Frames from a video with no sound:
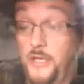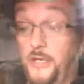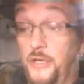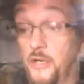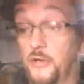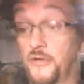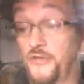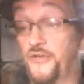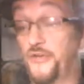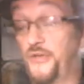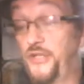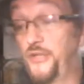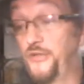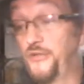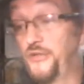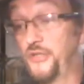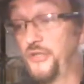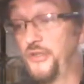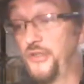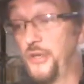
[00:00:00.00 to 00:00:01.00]
You can also
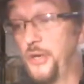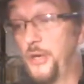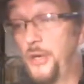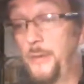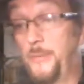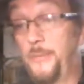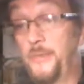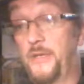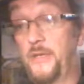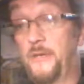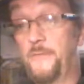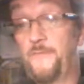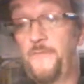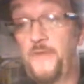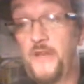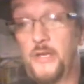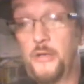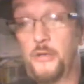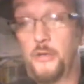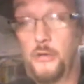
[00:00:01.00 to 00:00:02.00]
use your thumb and
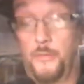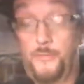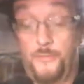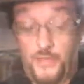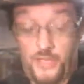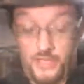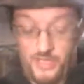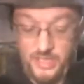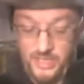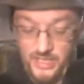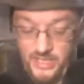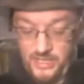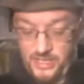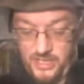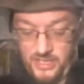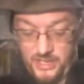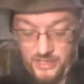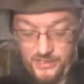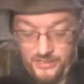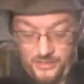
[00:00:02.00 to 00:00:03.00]
finger, but that
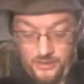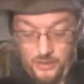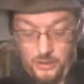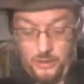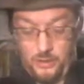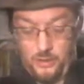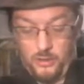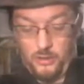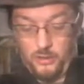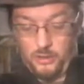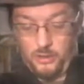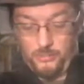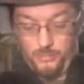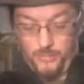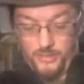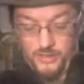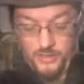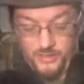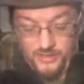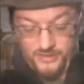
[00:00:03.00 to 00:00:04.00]
tends to
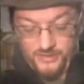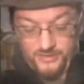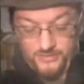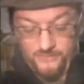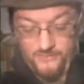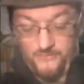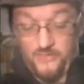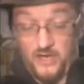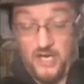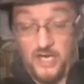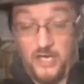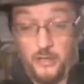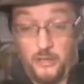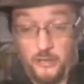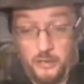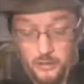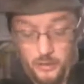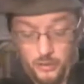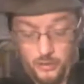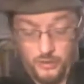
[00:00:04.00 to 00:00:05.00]
hurt because
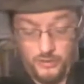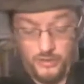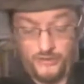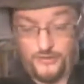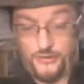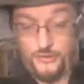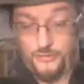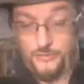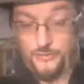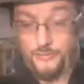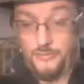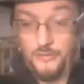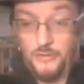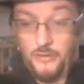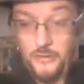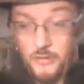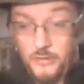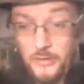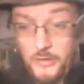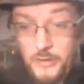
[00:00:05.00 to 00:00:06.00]
fire hurts.
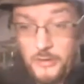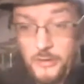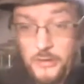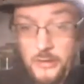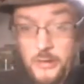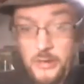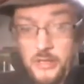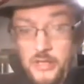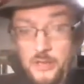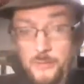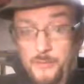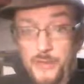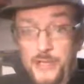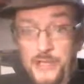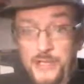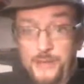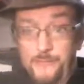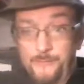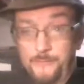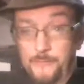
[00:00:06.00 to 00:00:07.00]

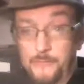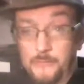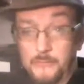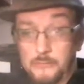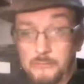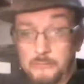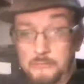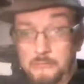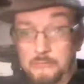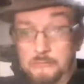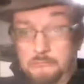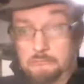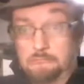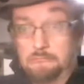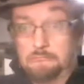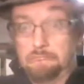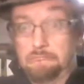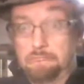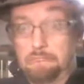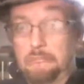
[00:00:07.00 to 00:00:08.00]
But
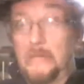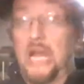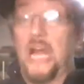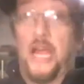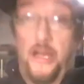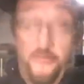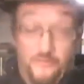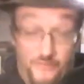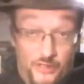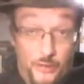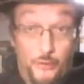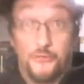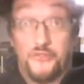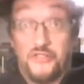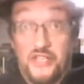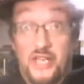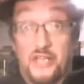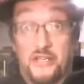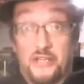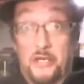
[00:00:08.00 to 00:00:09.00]
I've
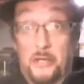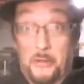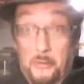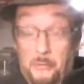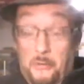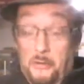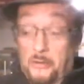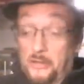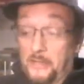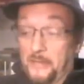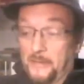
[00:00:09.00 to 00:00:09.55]
used that too.